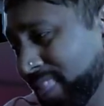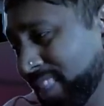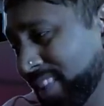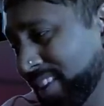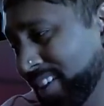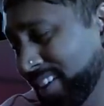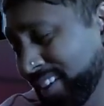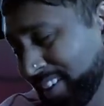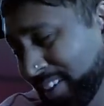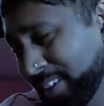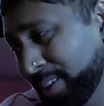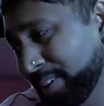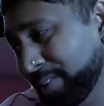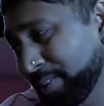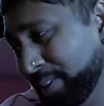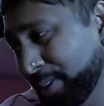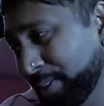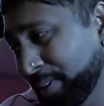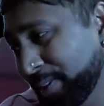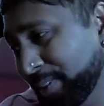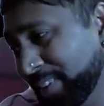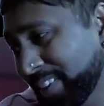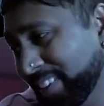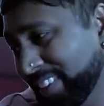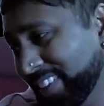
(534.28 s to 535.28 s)
I love you.
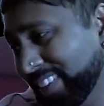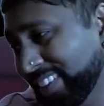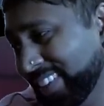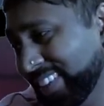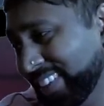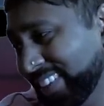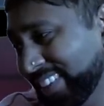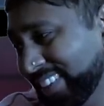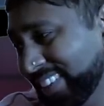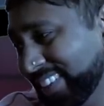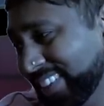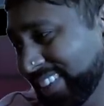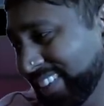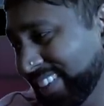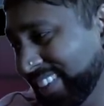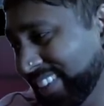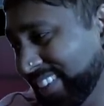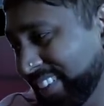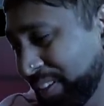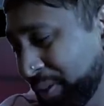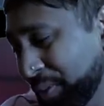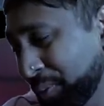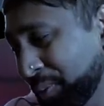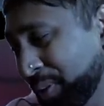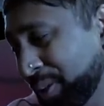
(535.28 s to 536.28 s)

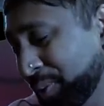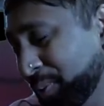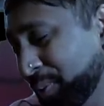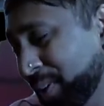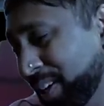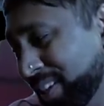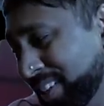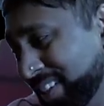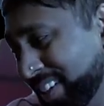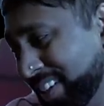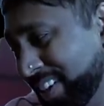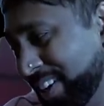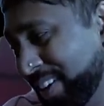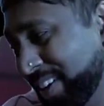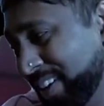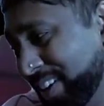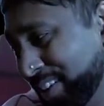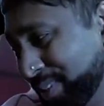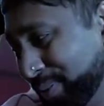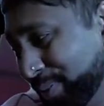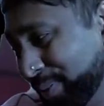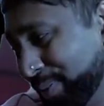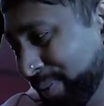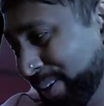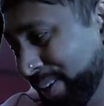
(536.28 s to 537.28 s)
You want to watch Cars
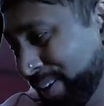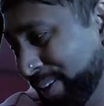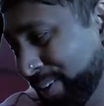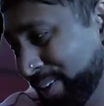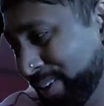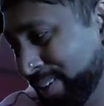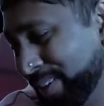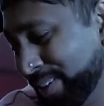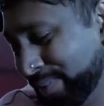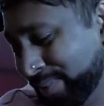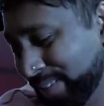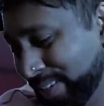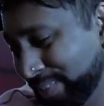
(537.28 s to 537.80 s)
when we go home?